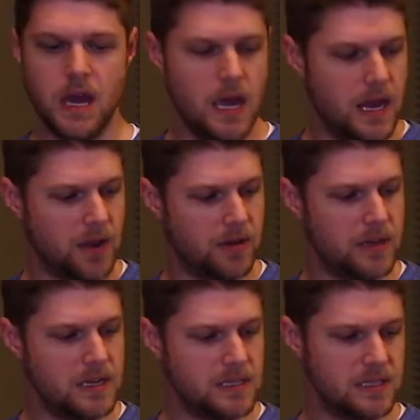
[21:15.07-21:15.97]
Now in
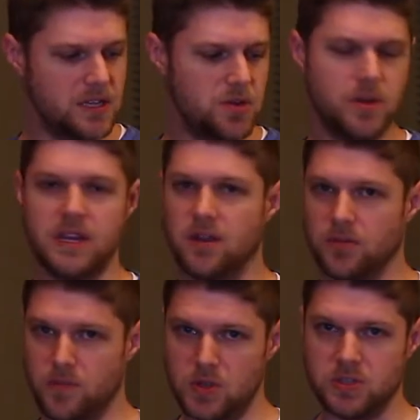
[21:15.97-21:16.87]
these, you can hear
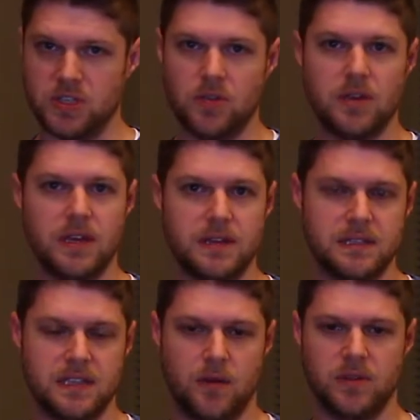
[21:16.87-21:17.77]
the music, you can get the
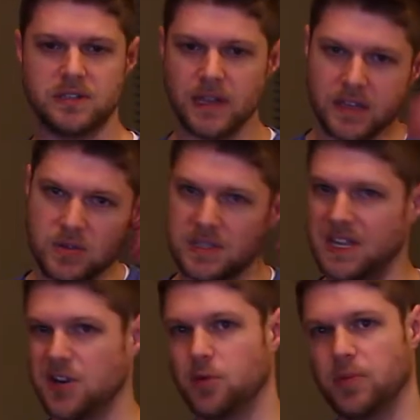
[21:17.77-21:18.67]
sound, but it's like
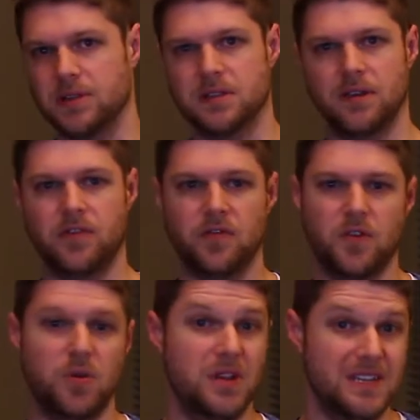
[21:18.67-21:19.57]
using earbuds off your
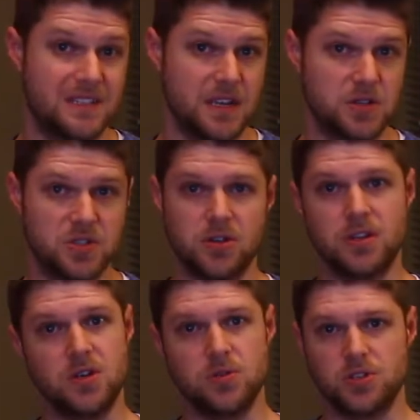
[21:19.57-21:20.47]
phone. It sounds
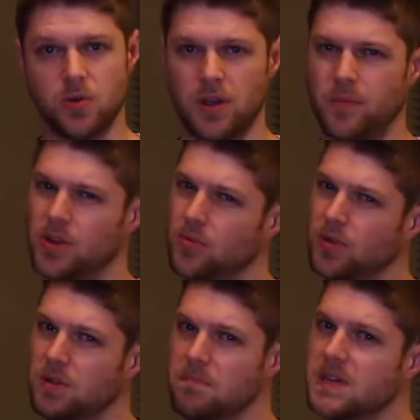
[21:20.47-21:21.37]
good, you enjoy it, but you
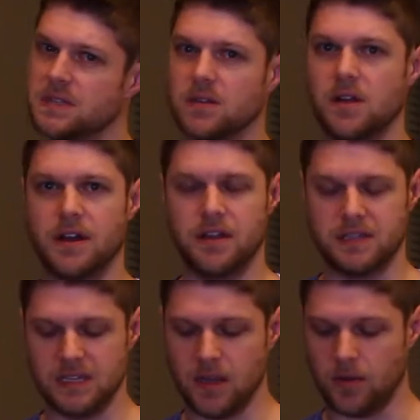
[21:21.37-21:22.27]
really miss a lot of the
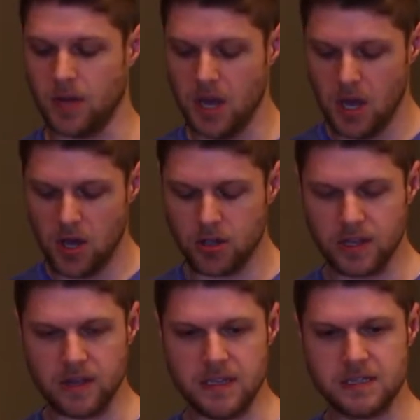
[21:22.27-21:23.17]
sound.
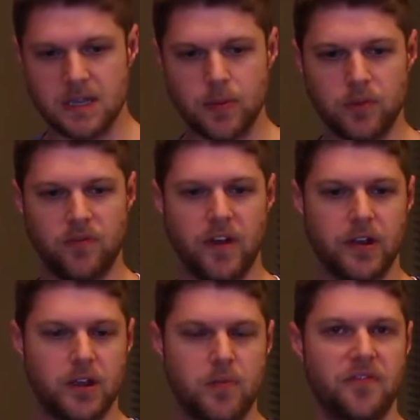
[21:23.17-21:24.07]
Hooking these up and
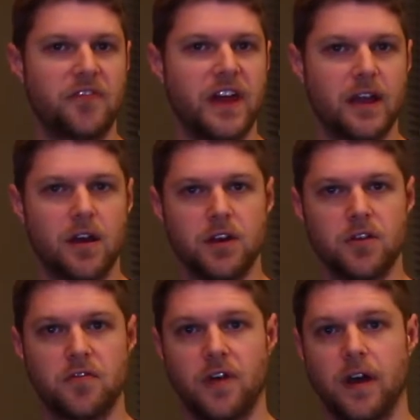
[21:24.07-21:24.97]
firing up a FLAC
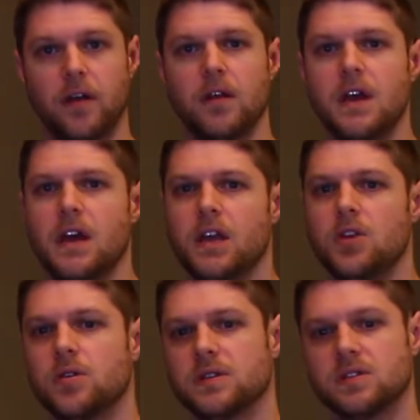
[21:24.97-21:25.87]
audio file,
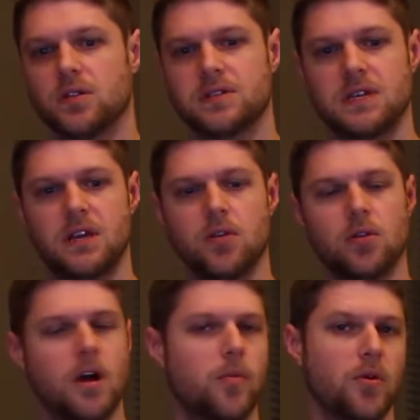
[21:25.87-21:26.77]
you can start to hear a
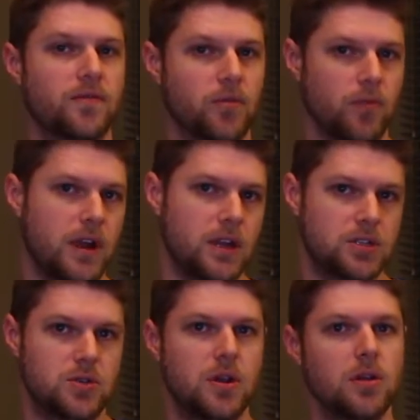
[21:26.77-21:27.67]
lot more of the
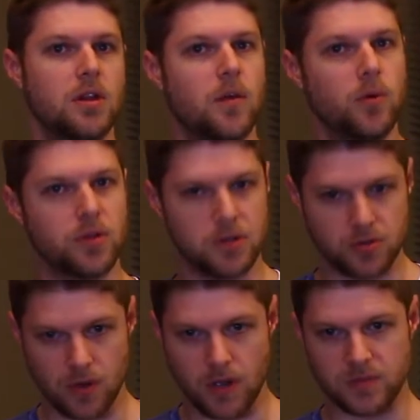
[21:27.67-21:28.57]
range, you hear a lot more of the
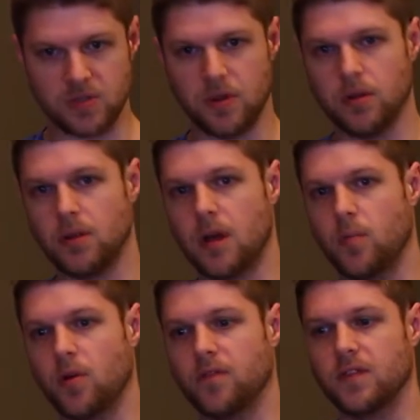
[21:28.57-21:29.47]
drums, you hear a lot
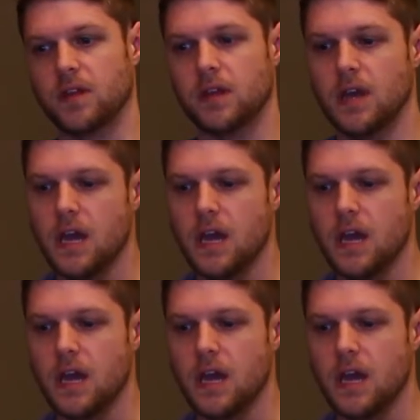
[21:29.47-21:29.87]
more of the